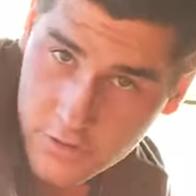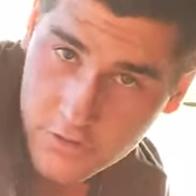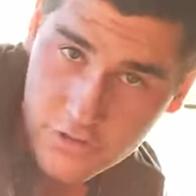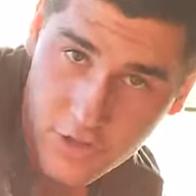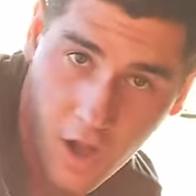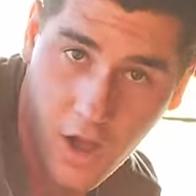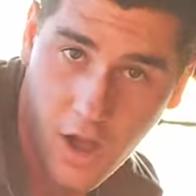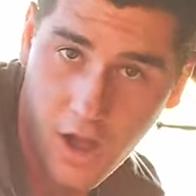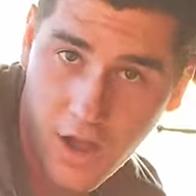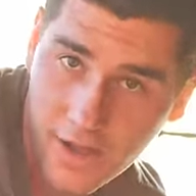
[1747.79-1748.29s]

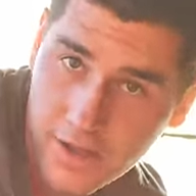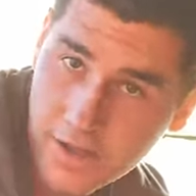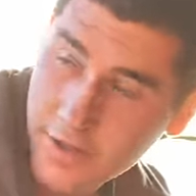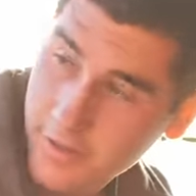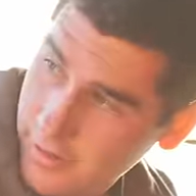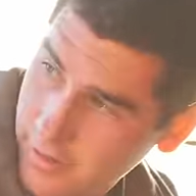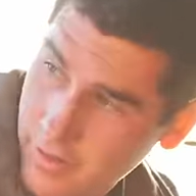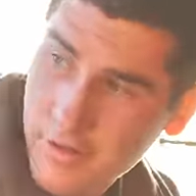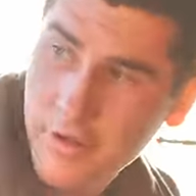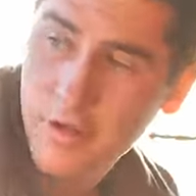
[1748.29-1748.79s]
Dark,
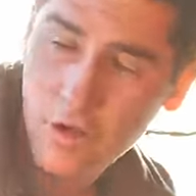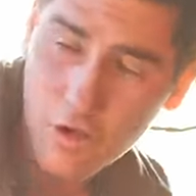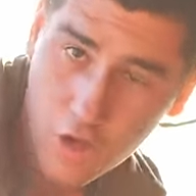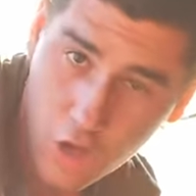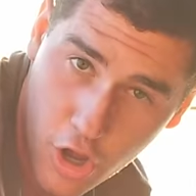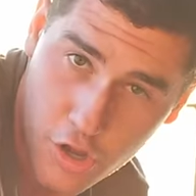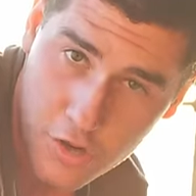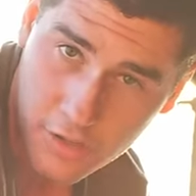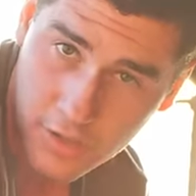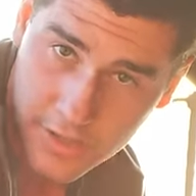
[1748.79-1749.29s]

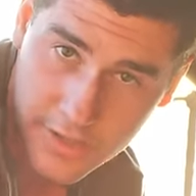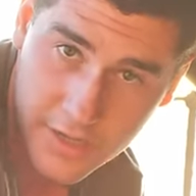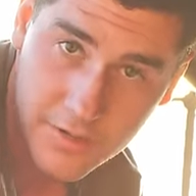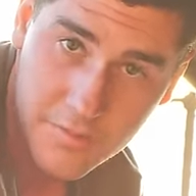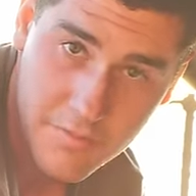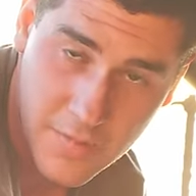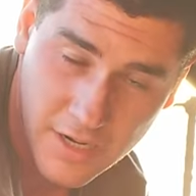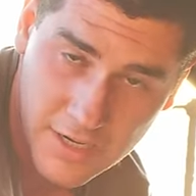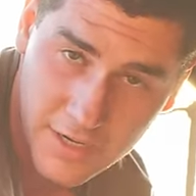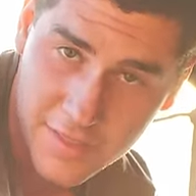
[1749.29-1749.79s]
lonely,
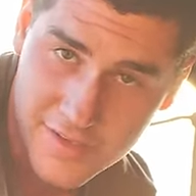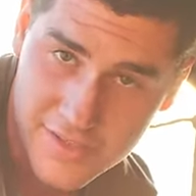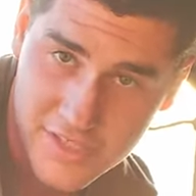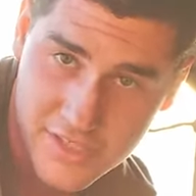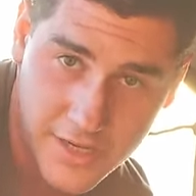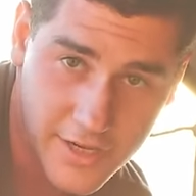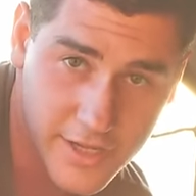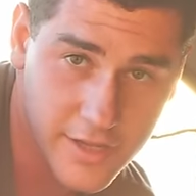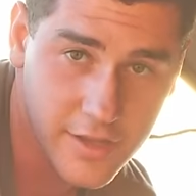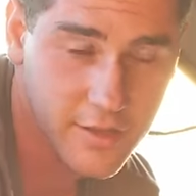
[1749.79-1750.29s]
middle of the
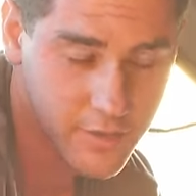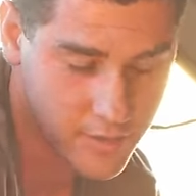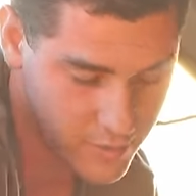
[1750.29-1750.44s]
city,